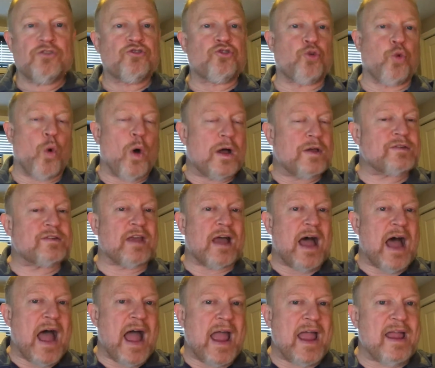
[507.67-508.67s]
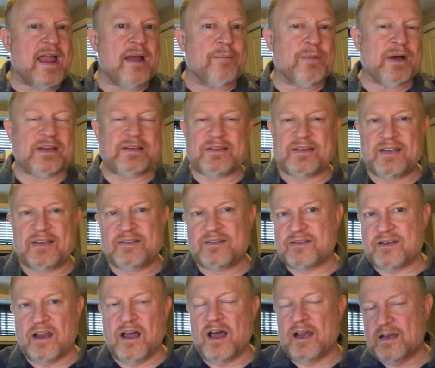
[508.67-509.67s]
Twas I, but
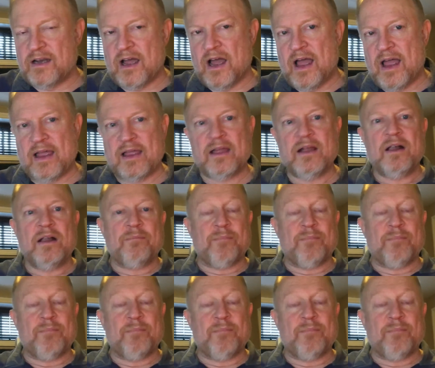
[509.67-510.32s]
tis not I,